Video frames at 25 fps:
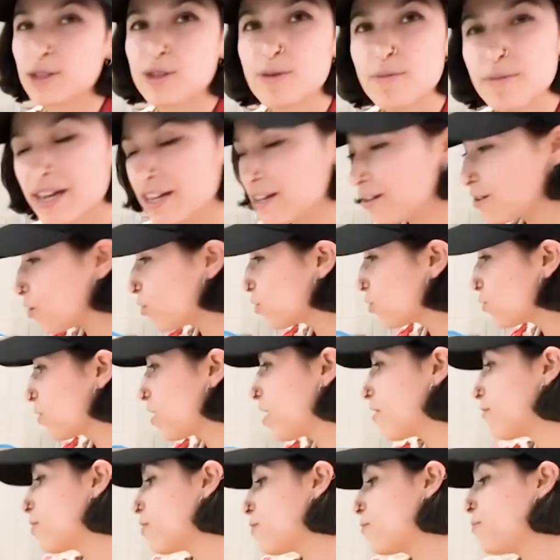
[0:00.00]
tomatoes, we
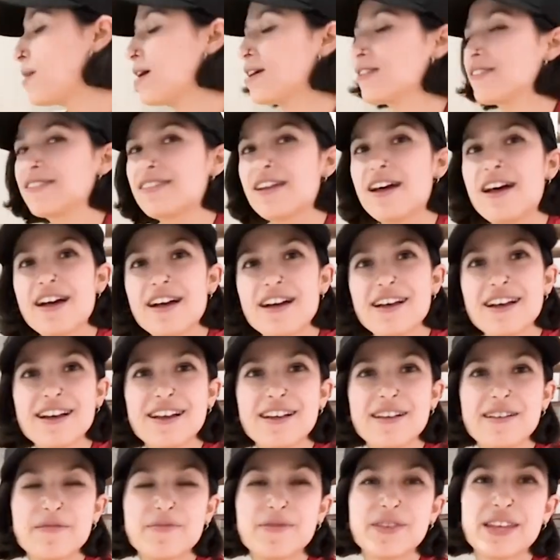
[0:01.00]
have our pasta,
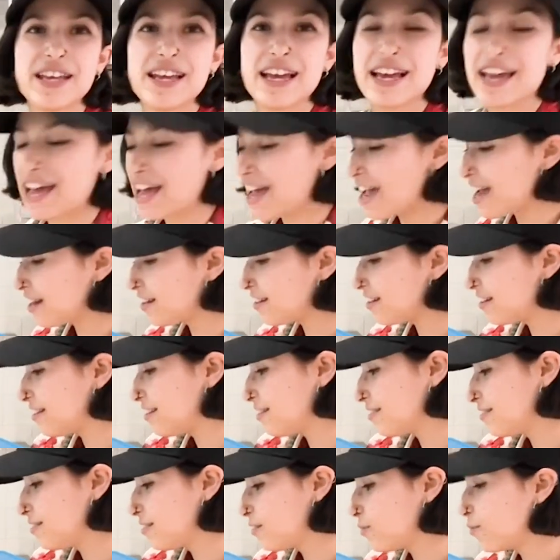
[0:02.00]
and
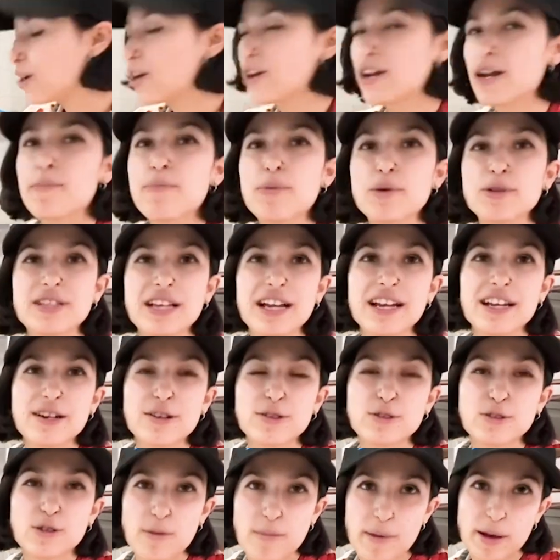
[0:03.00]
we're gonna put a little
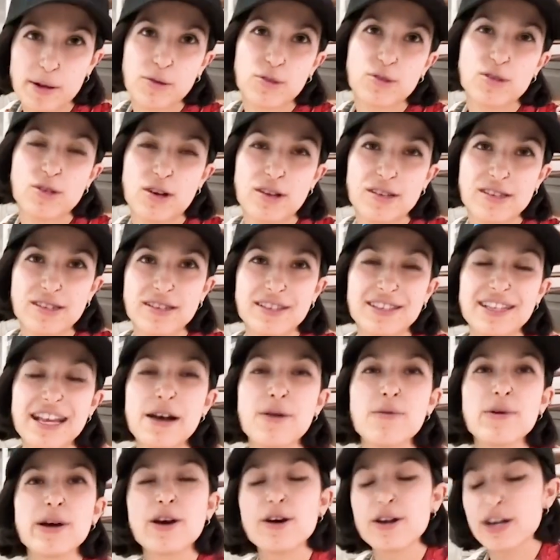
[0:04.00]
tomato sauce. Then
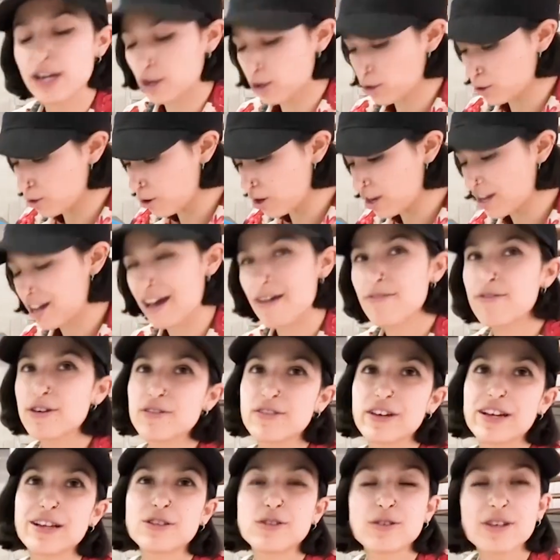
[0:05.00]
we're gonna cook
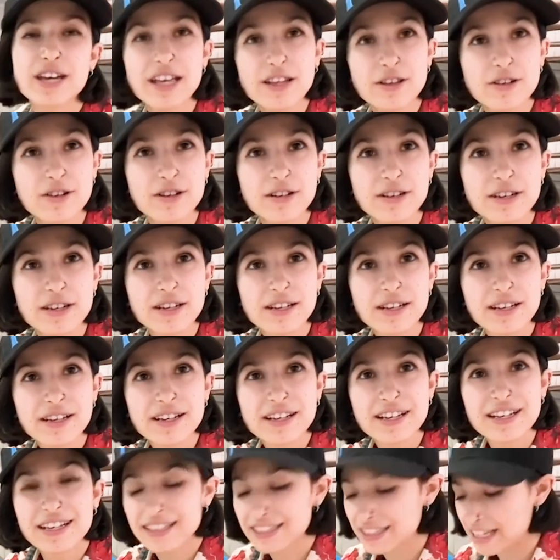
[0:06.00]
everything together,
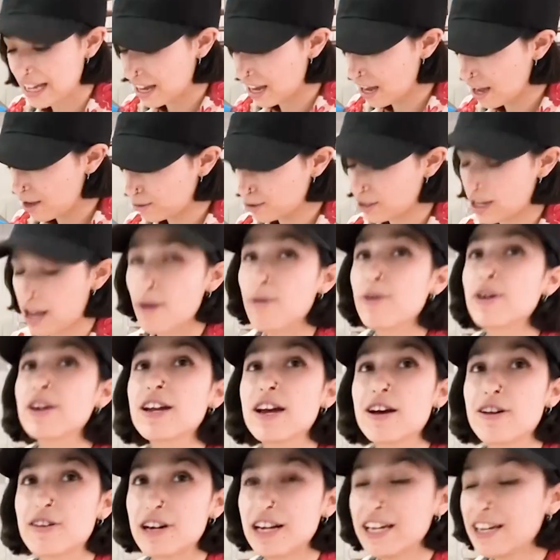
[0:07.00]
take out our
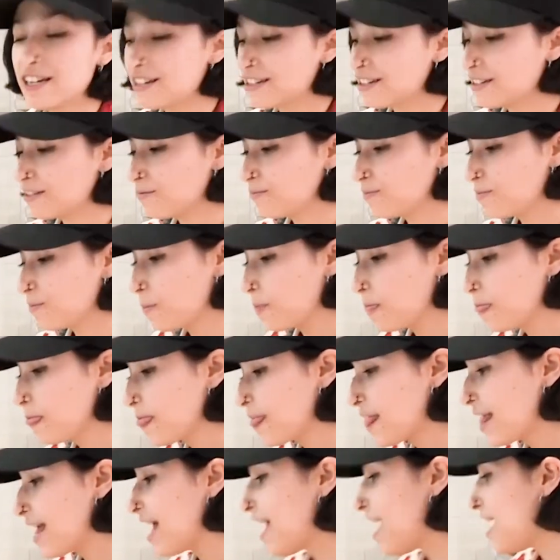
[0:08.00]
garlic,
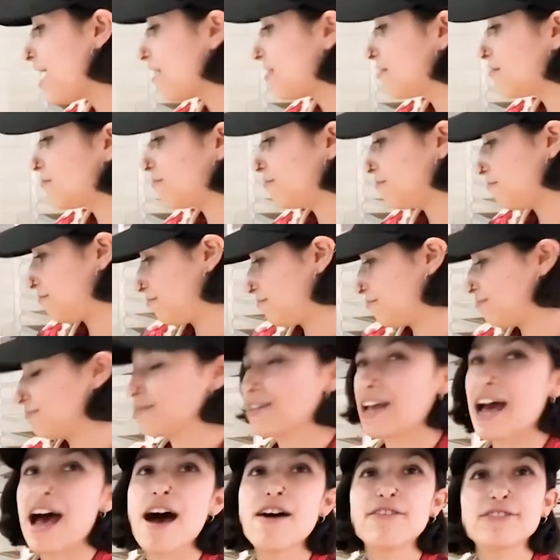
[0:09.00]
and
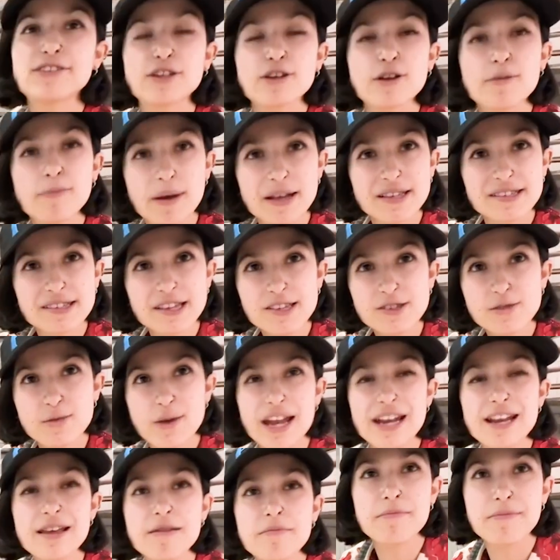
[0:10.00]
after the pasta is
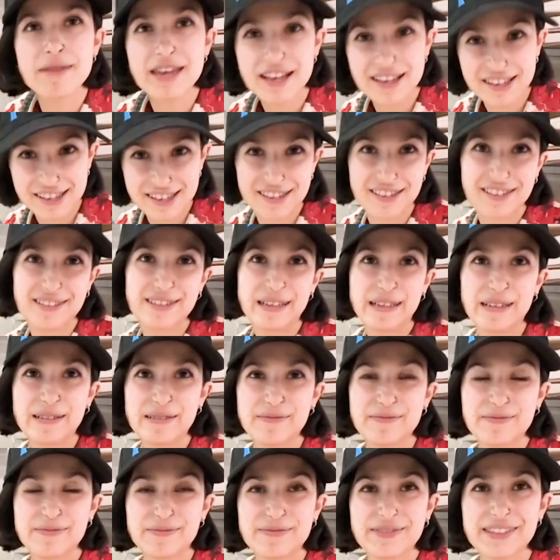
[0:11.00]
ready, mix.
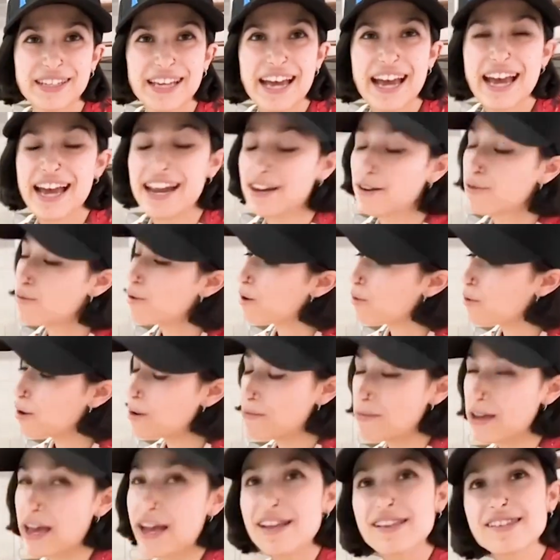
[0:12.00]
And when
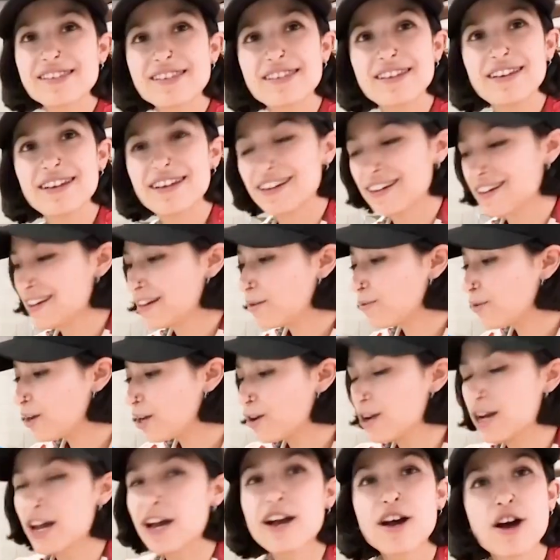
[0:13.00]
we mix, we're
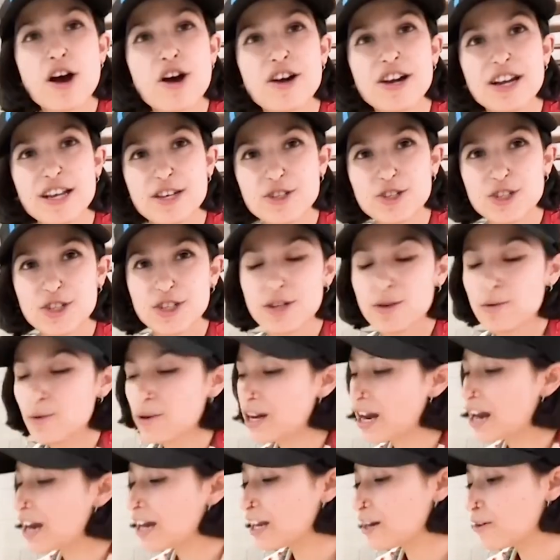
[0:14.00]
gonna garnish with
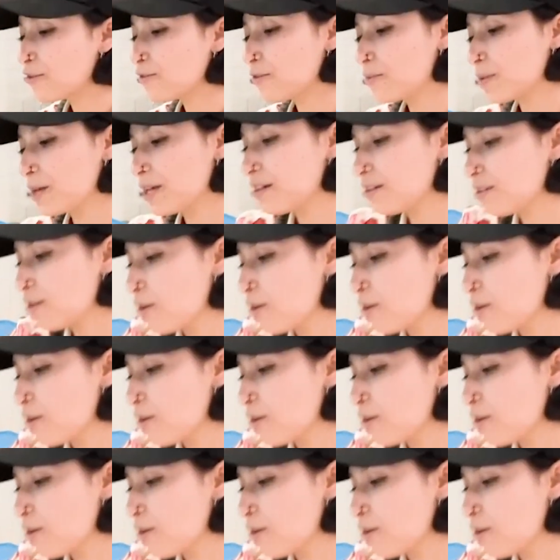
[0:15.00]
a little bit